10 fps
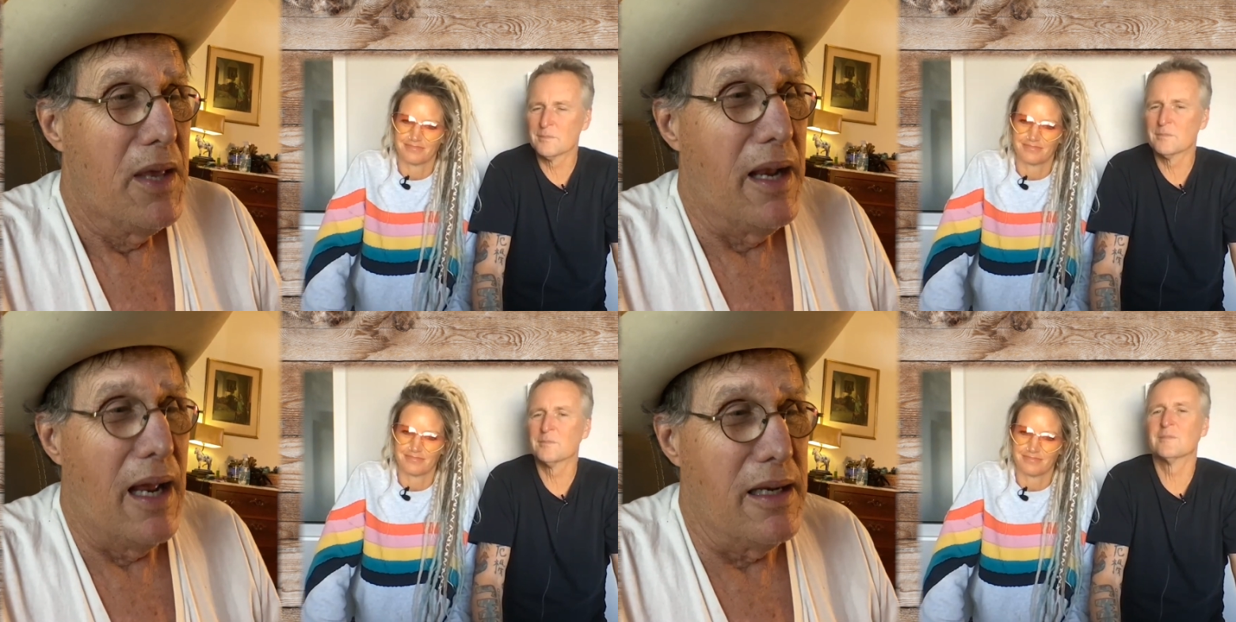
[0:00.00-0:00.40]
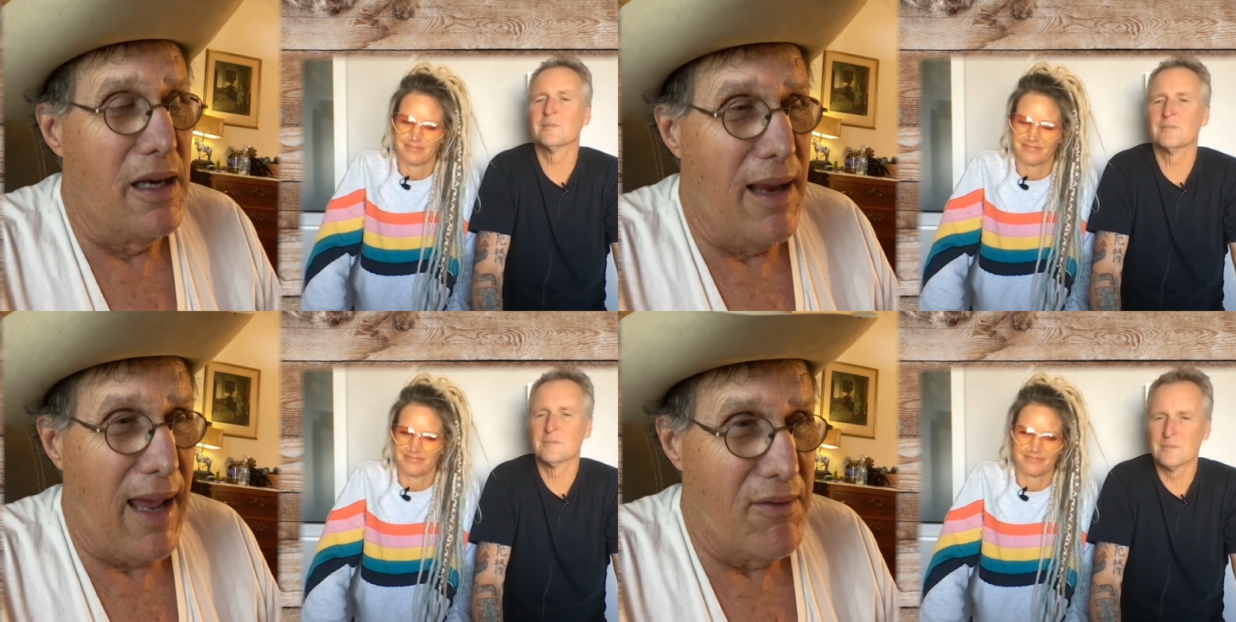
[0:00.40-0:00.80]
Speaker 1: and I
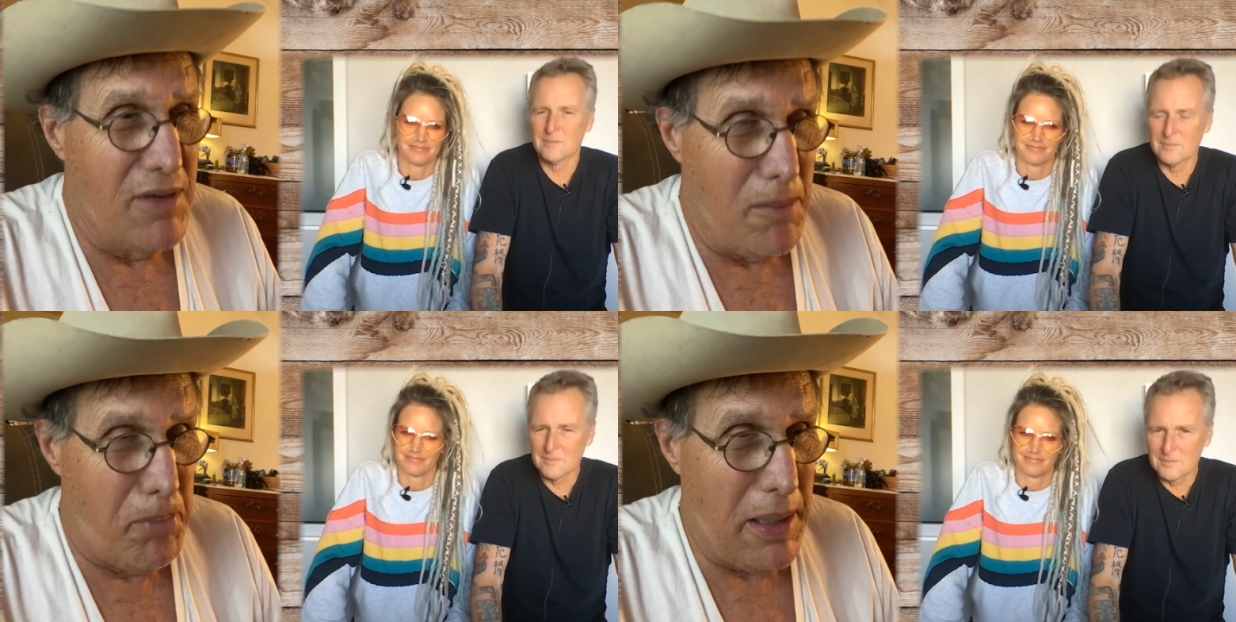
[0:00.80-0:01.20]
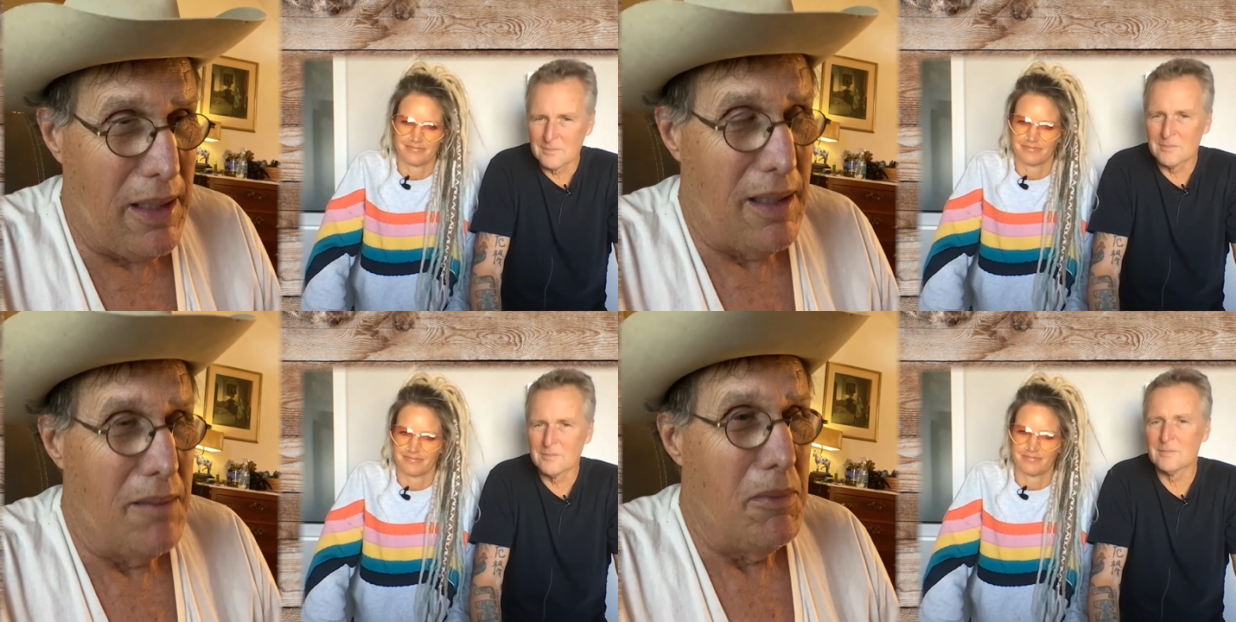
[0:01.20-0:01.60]
didn't have any
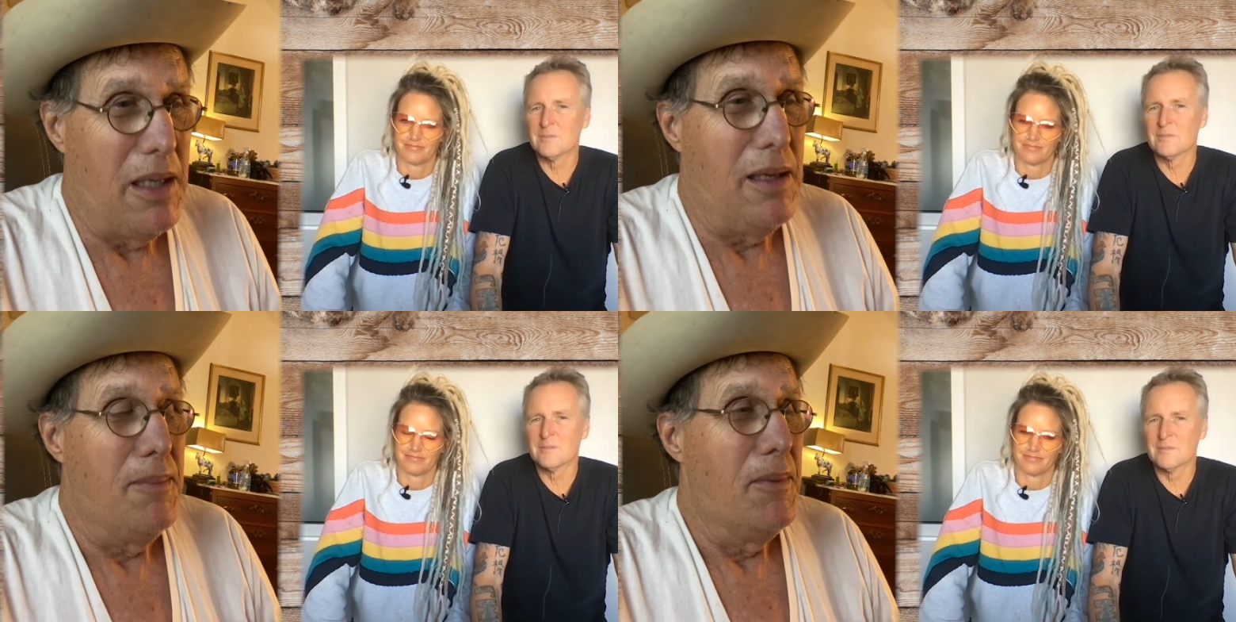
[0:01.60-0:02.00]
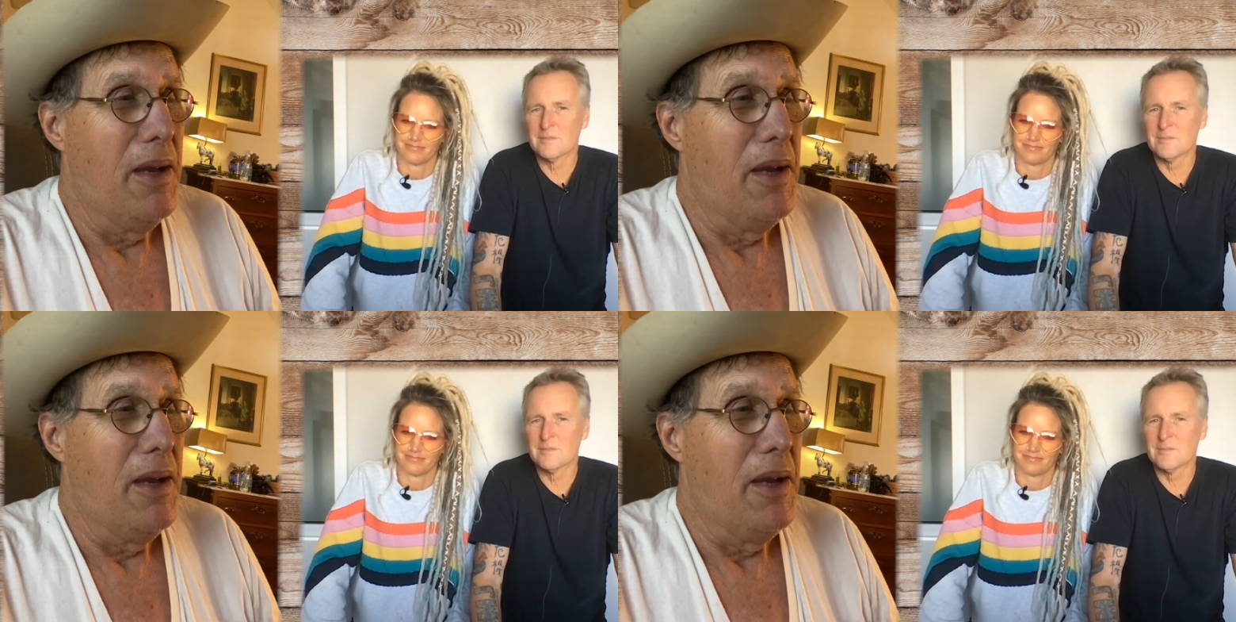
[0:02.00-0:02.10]
pee in me.